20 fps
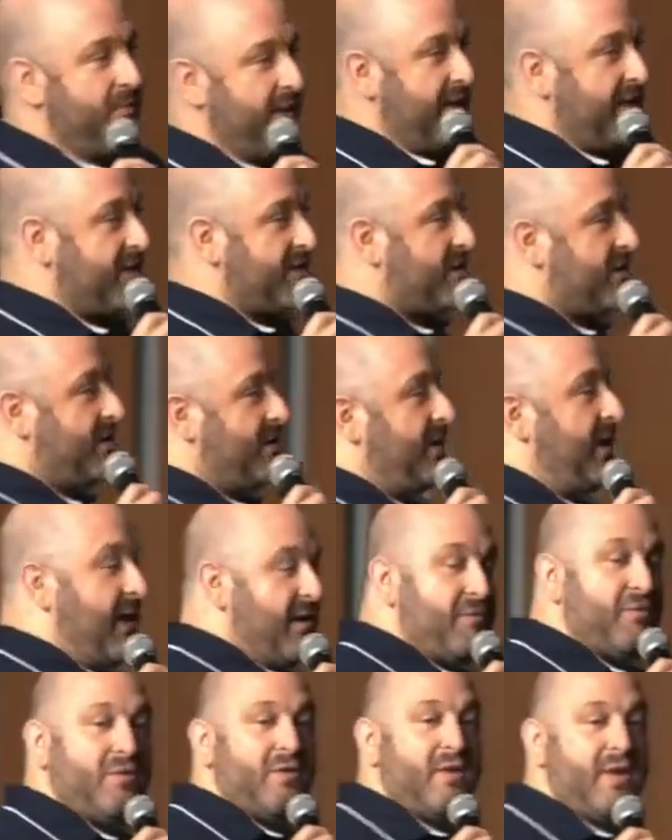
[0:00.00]
the biggest
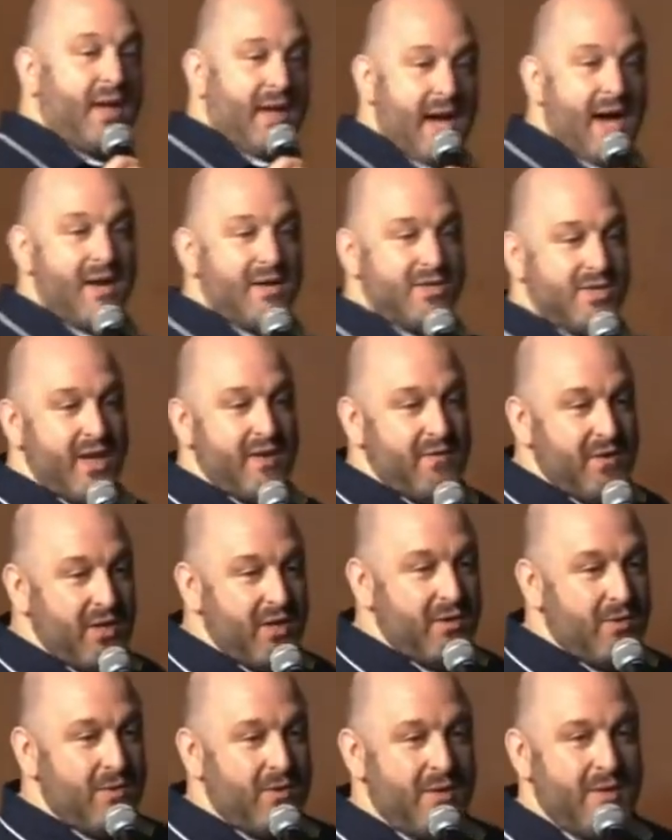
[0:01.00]
gift that God has
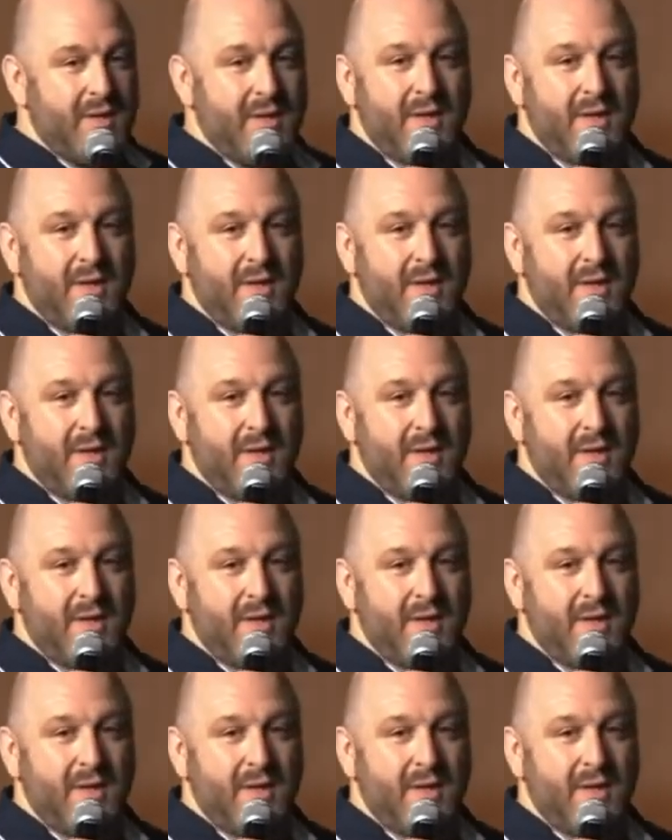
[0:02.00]
given you?